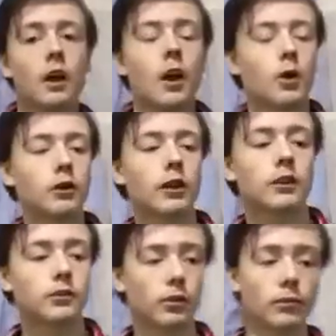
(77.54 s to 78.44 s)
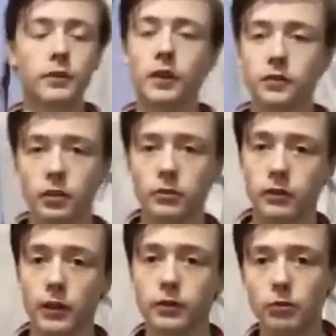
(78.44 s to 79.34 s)
Okay, so first thing
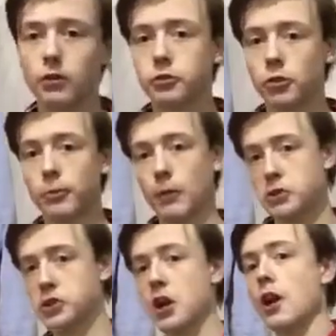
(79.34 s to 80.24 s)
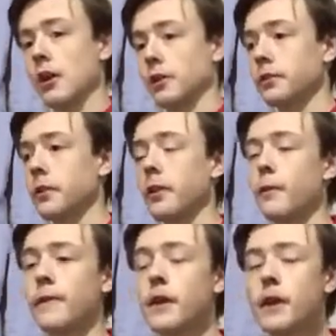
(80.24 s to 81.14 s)
first, we're going to talk about the shirts.
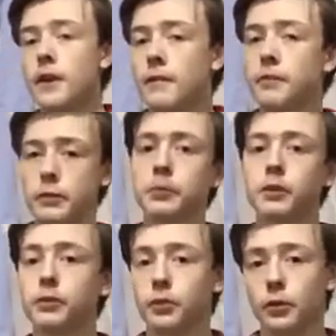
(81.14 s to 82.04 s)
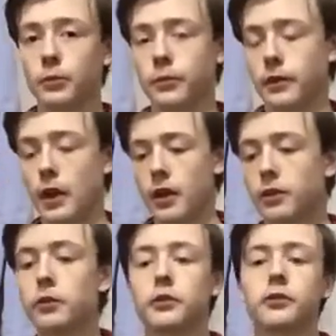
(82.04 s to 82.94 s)
Now, for the blue suit, the
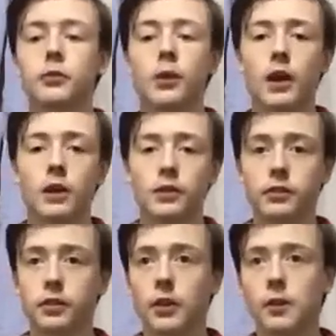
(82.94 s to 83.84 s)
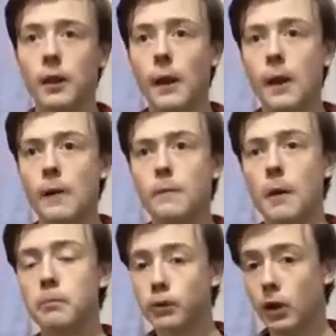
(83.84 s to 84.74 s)
Doctor wears a
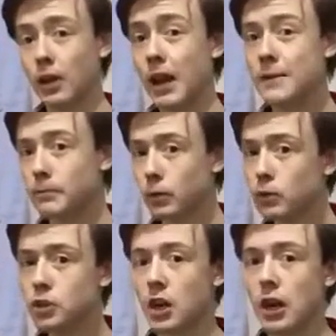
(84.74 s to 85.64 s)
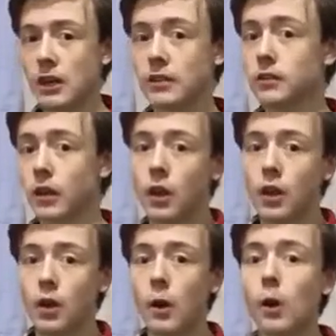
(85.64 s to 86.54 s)
light blue shirt,
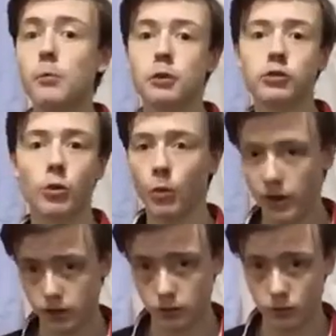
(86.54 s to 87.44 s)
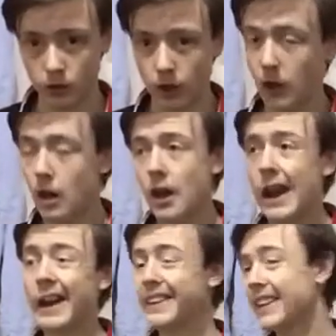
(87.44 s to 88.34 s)
almost a white colour,
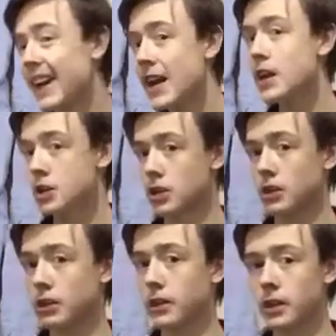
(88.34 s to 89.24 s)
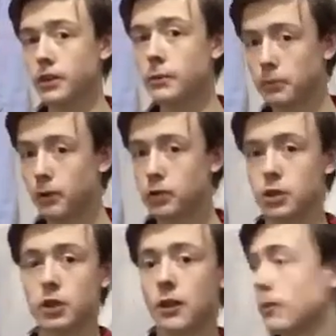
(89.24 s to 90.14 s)
and occasionally the blue
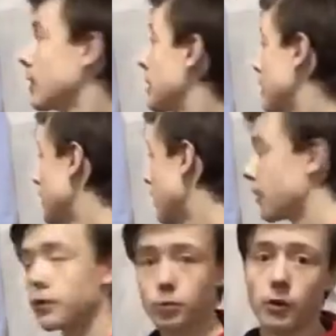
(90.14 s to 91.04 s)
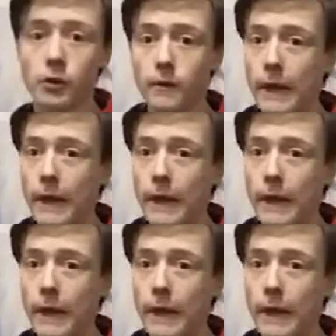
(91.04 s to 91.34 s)
shirt, aka this one.